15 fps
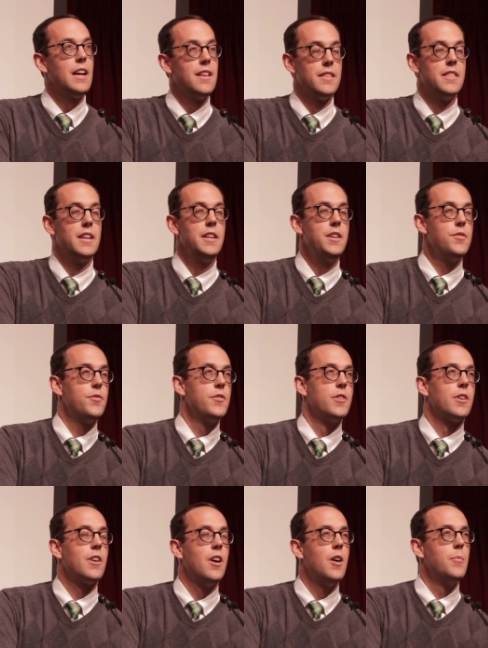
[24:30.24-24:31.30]
Yeah, thank you for
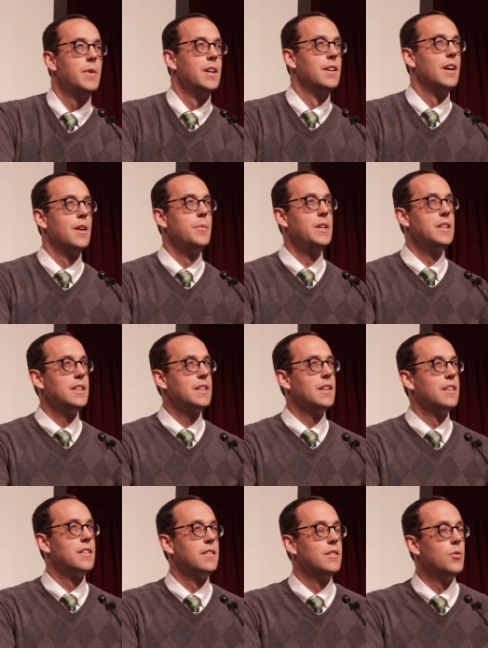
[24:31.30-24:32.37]
your comment. I mean,
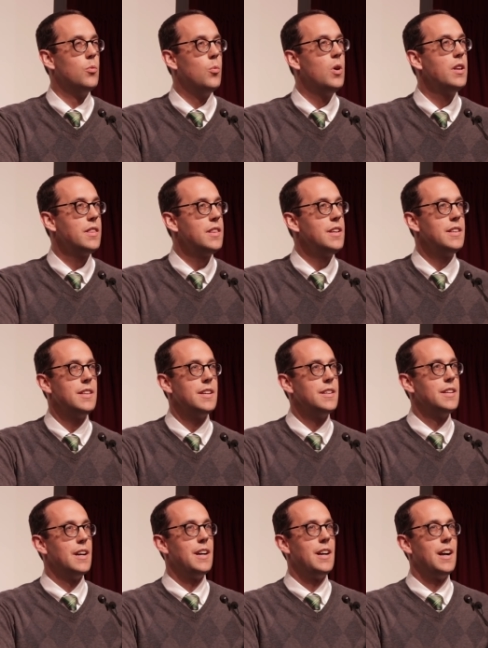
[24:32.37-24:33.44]
one thing
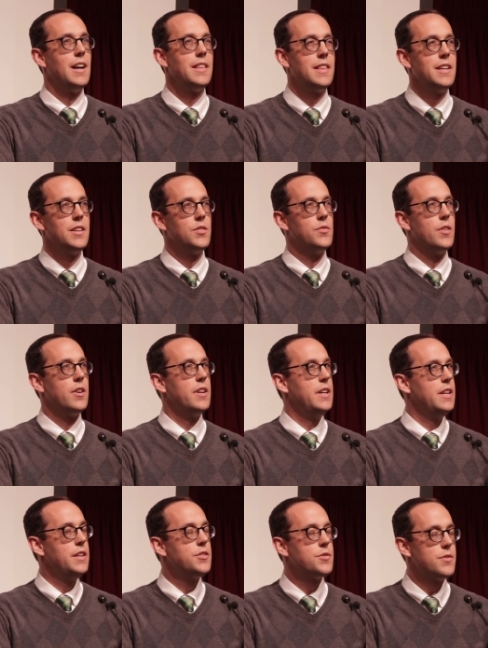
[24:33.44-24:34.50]
that I think is
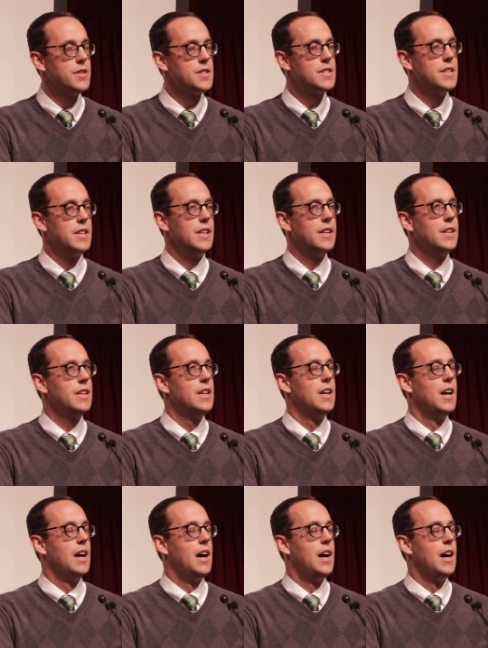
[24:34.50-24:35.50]
very interesting